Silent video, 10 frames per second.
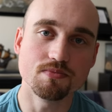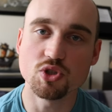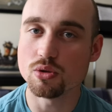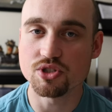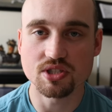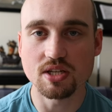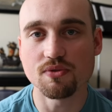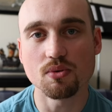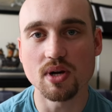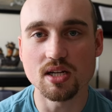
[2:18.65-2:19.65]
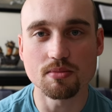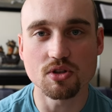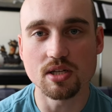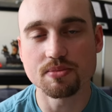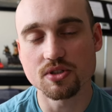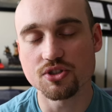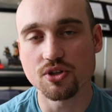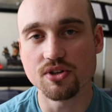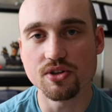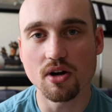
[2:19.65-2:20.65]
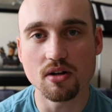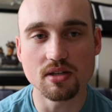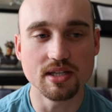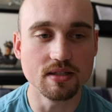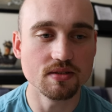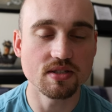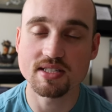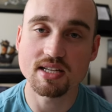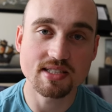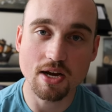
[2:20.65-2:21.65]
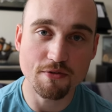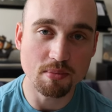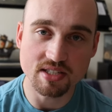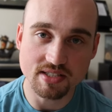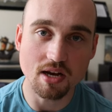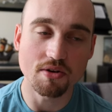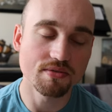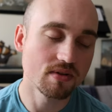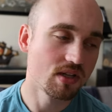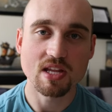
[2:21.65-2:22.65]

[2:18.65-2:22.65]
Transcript: you know, just different random clips to show you all and to test out for myself.